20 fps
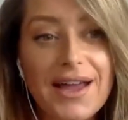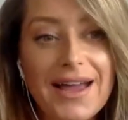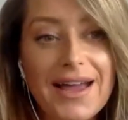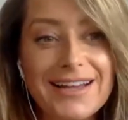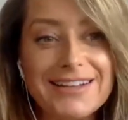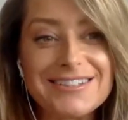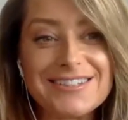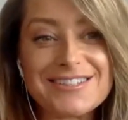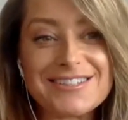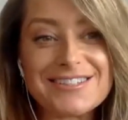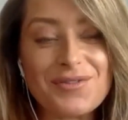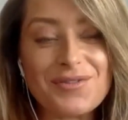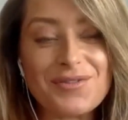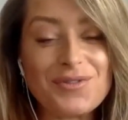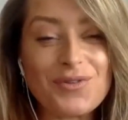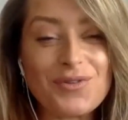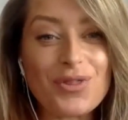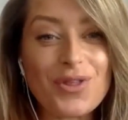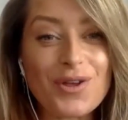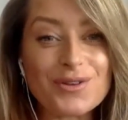and so if you've
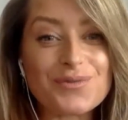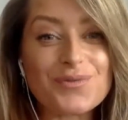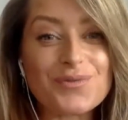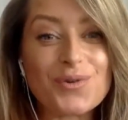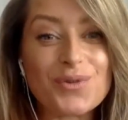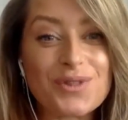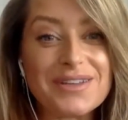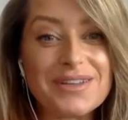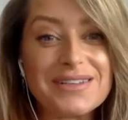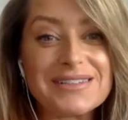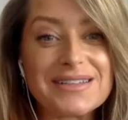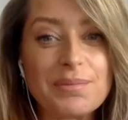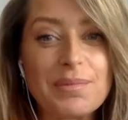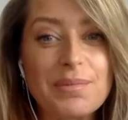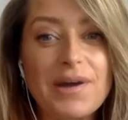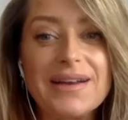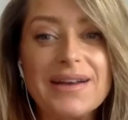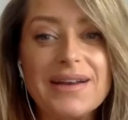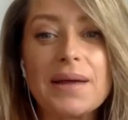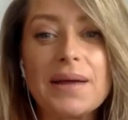got those four things
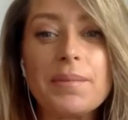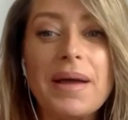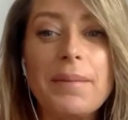combined and,